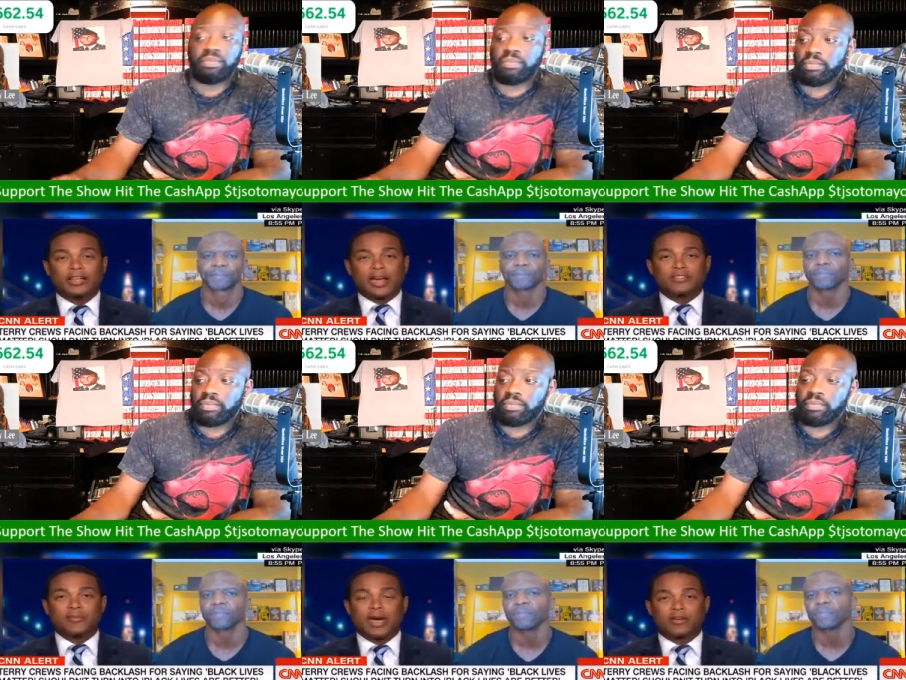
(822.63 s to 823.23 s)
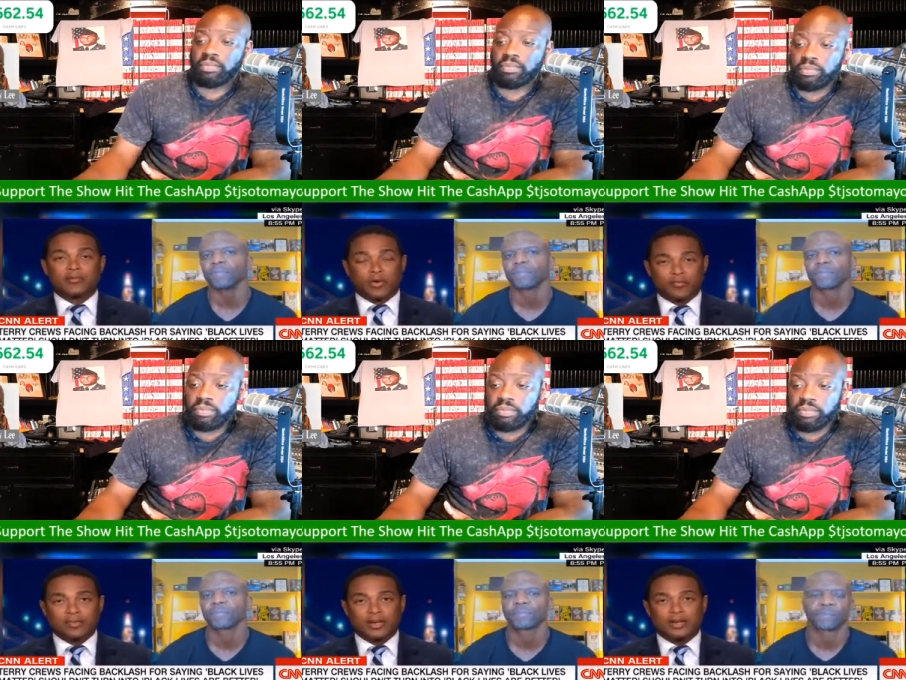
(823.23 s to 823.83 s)
Speaker 1: Lives Matter
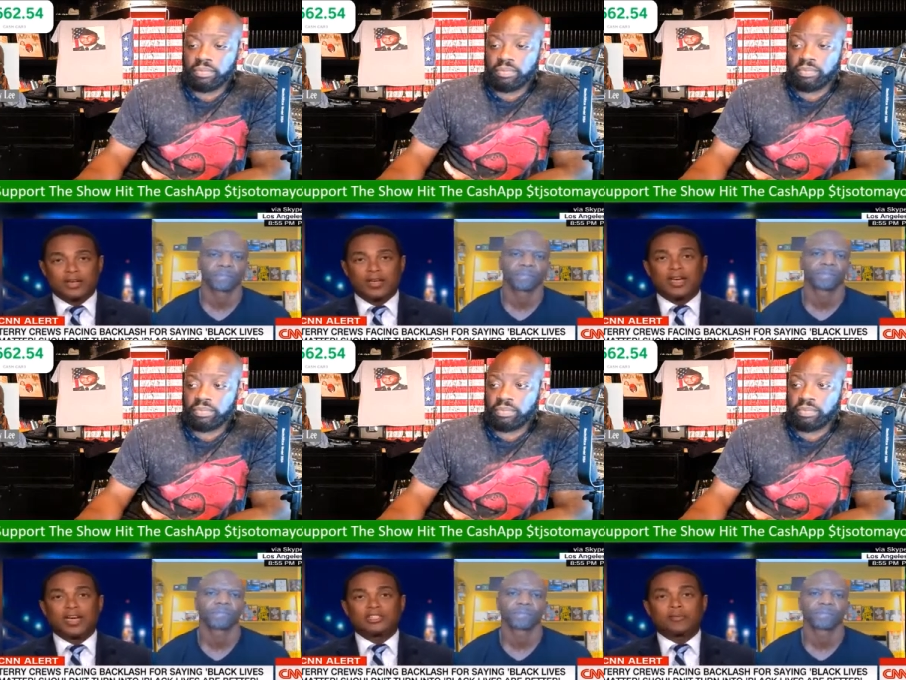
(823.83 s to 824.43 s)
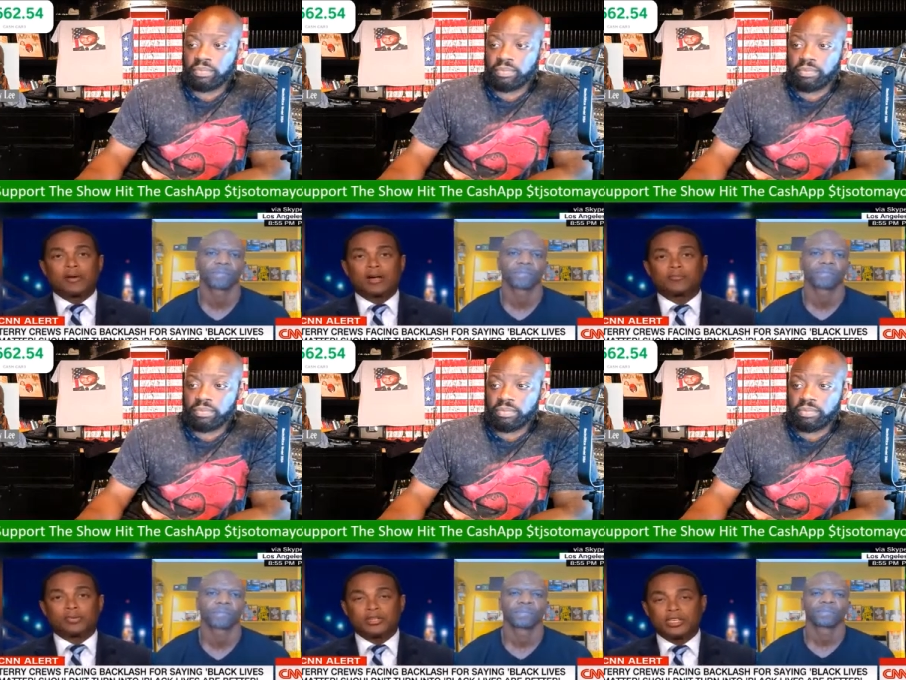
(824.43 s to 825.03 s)
movement is about
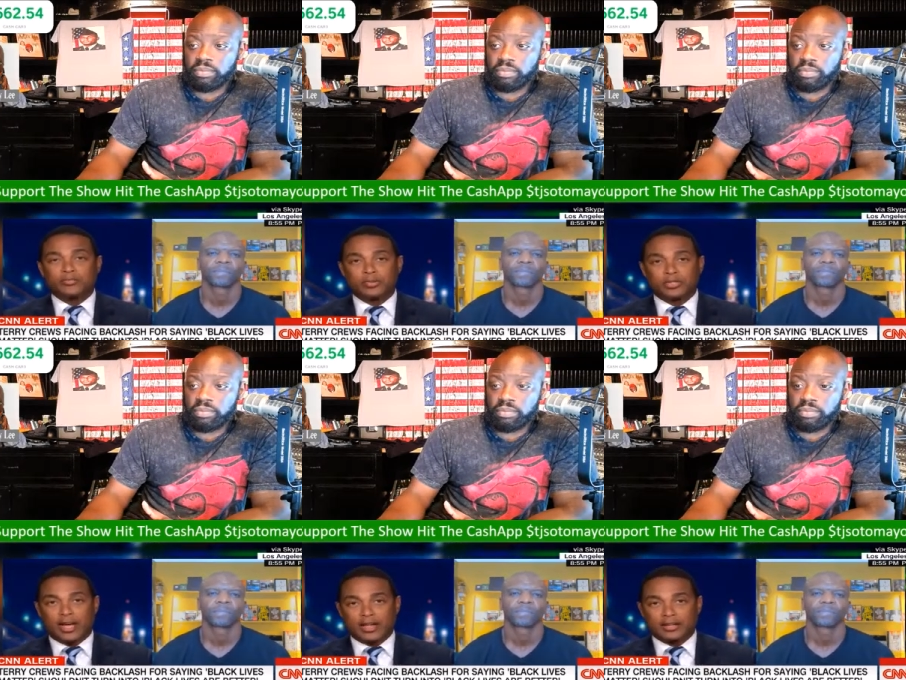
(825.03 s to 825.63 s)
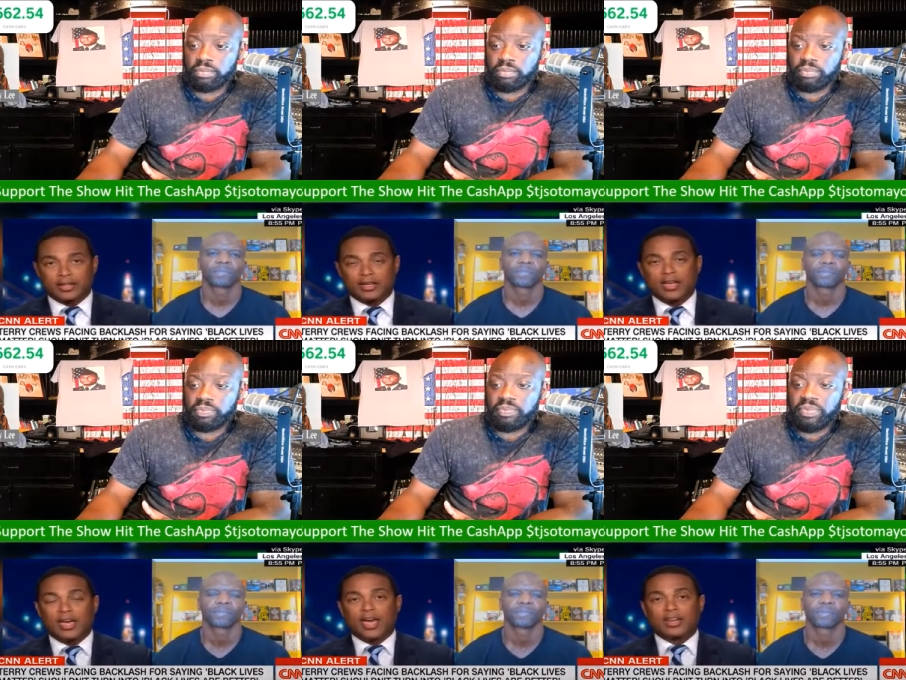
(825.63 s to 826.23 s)
police brutality
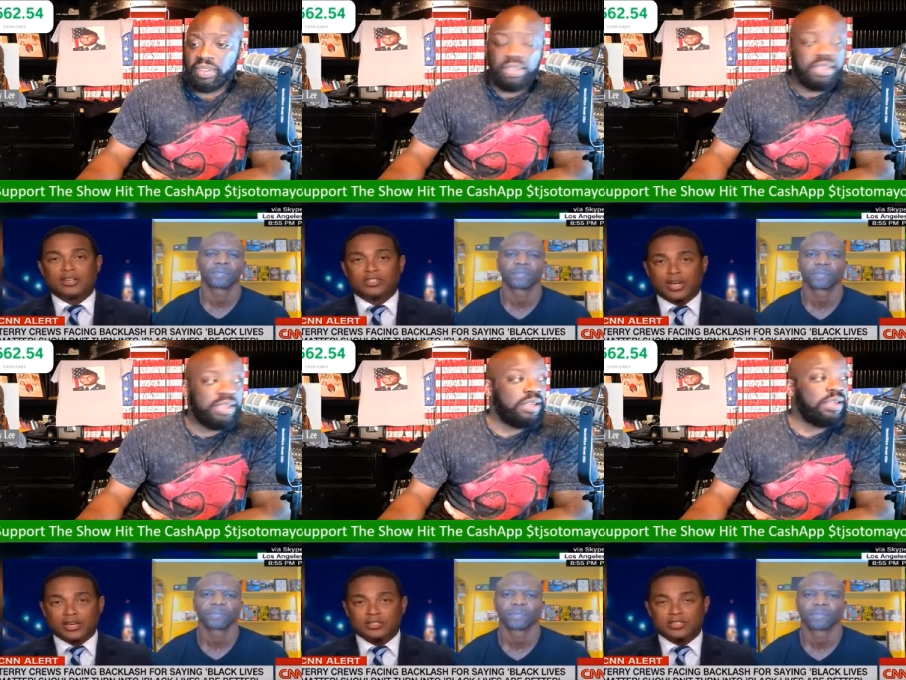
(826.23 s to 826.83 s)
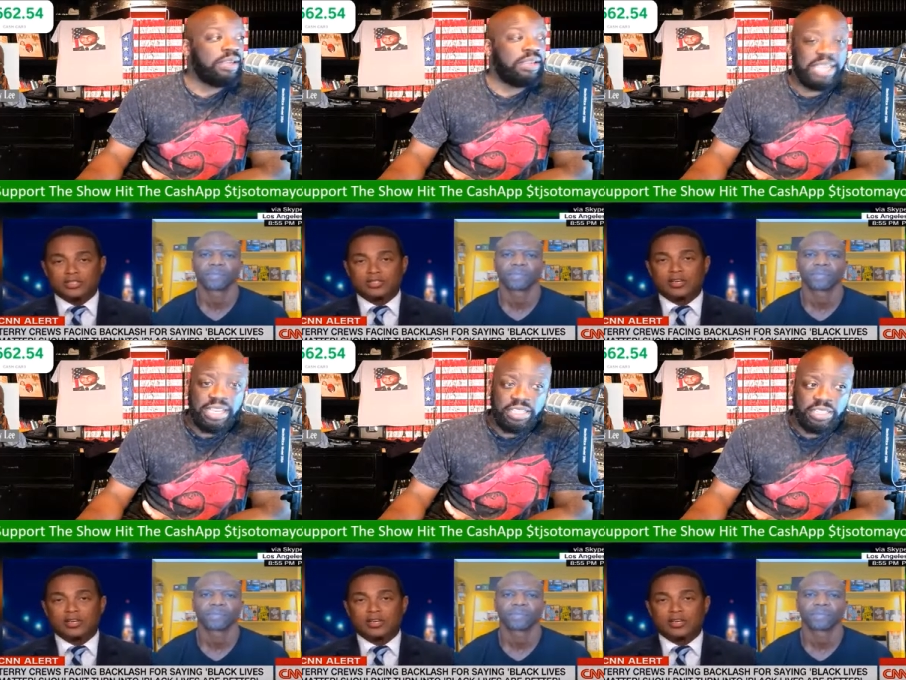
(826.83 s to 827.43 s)
and injustice.
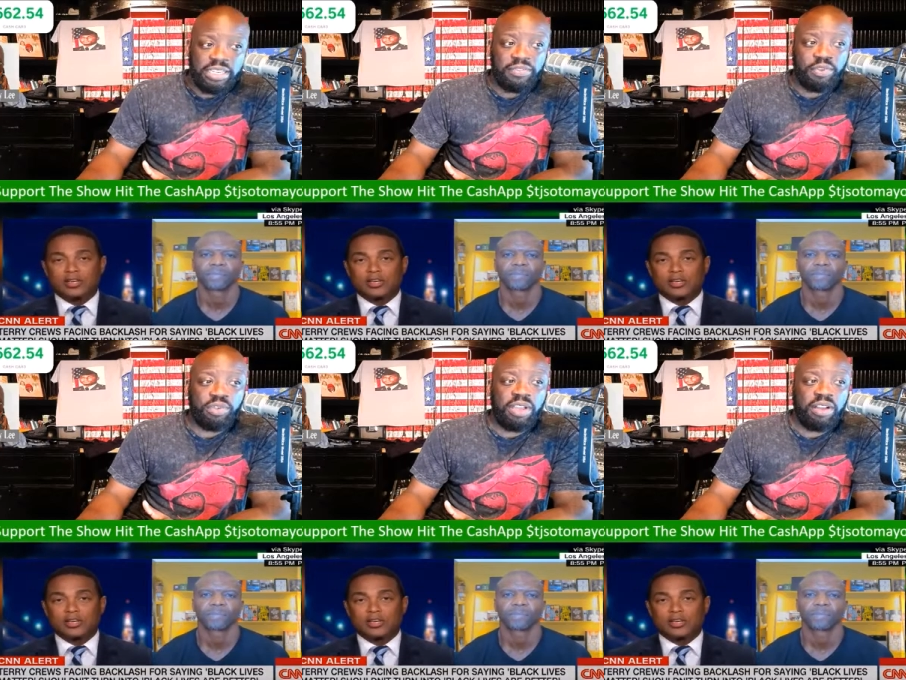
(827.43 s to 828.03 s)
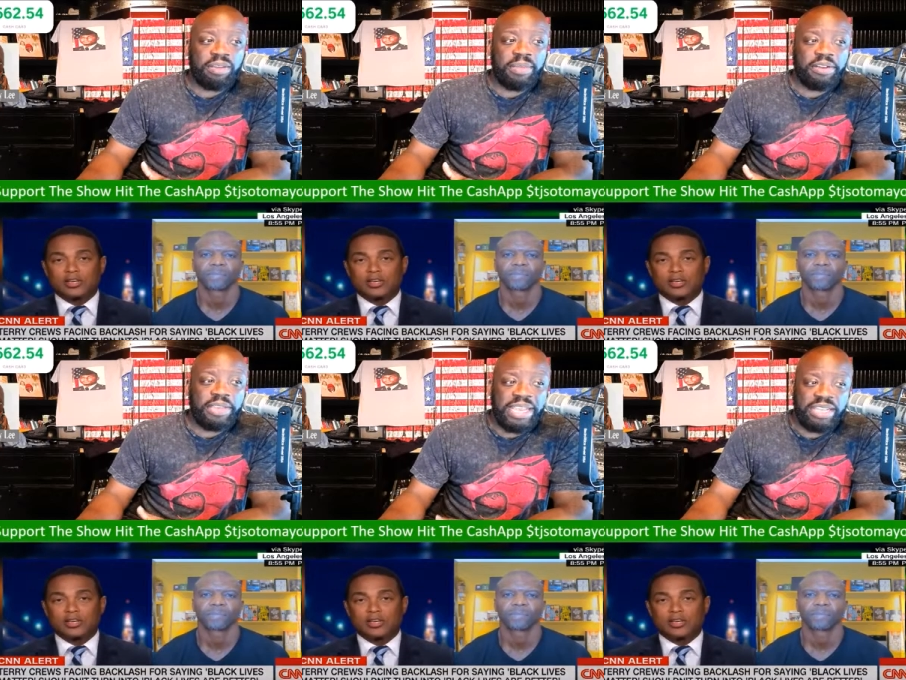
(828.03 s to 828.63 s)
Speaker 2: Yes, and if you were talking
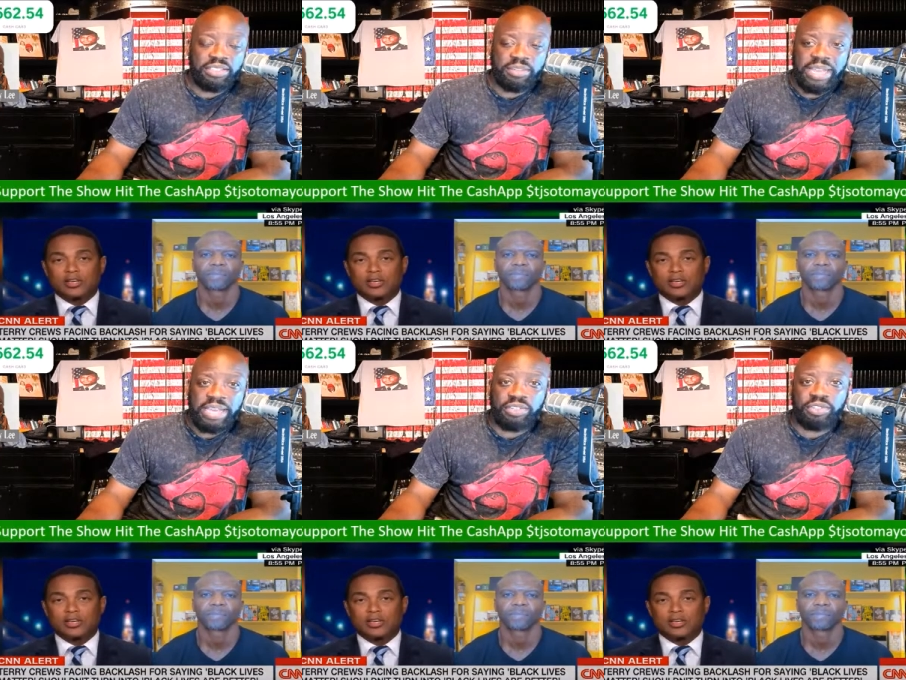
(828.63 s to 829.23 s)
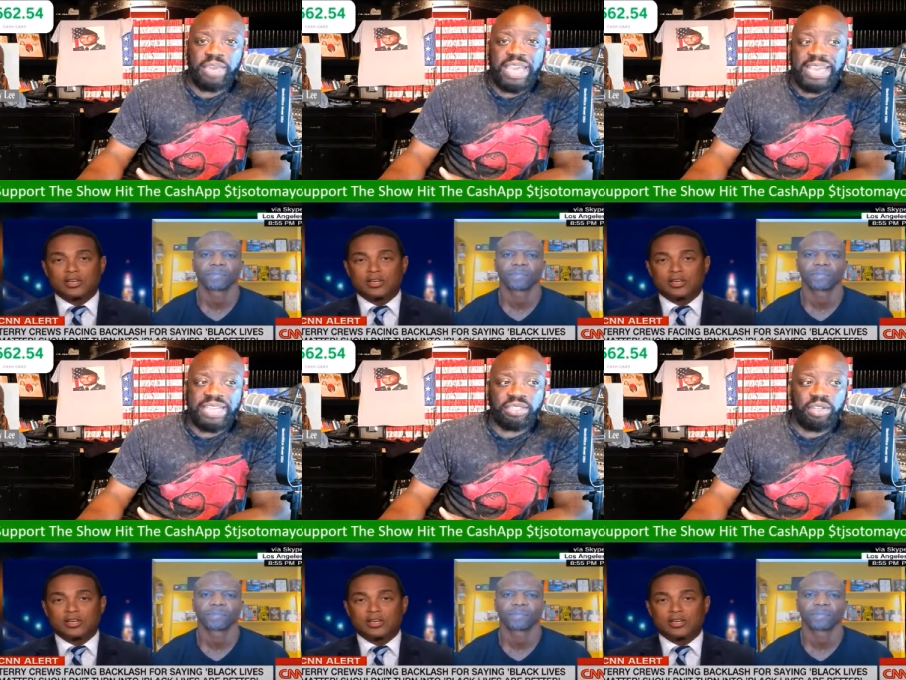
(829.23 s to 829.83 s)
about cancer matters, you
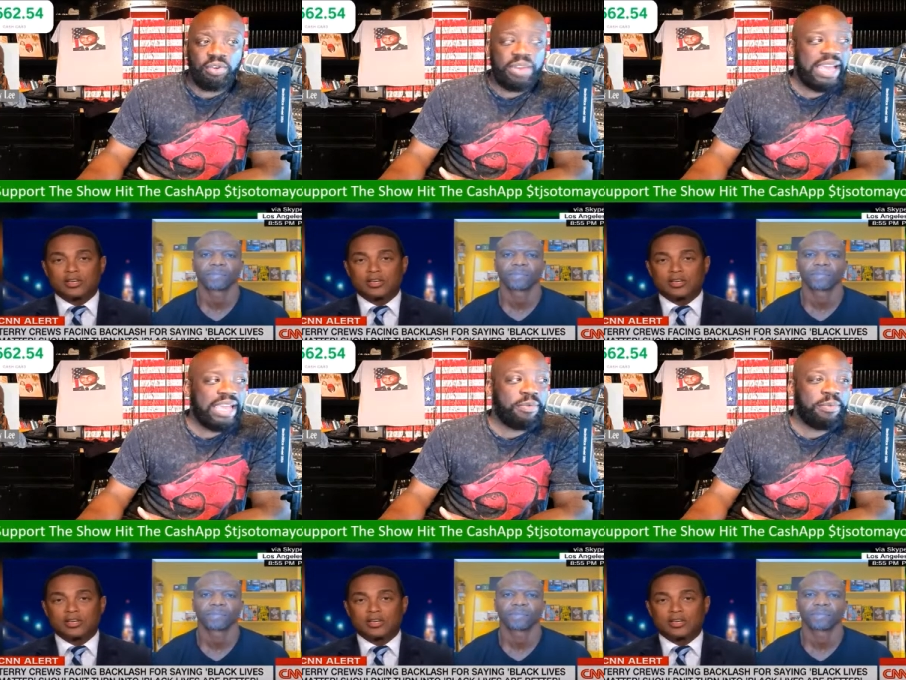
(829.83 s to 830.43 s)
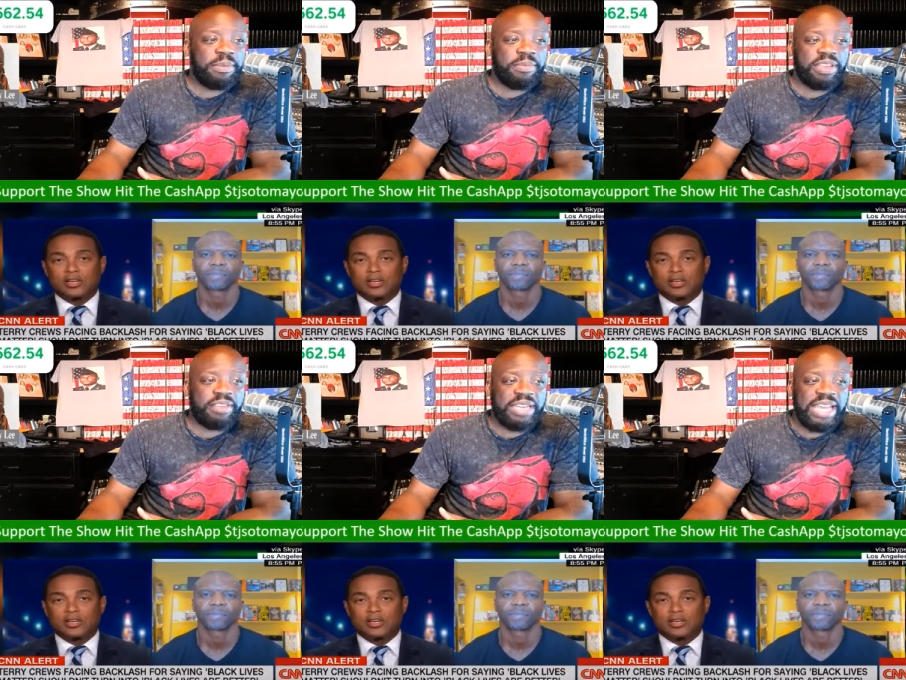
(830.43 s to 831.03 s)
asshole. I hate when people
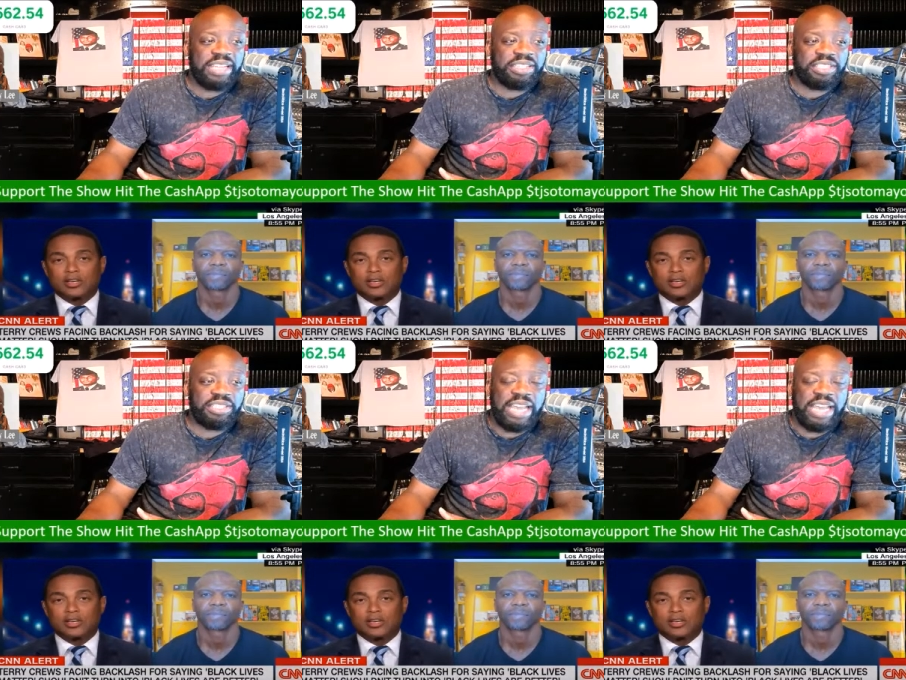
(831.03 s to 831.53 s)
give analogies, and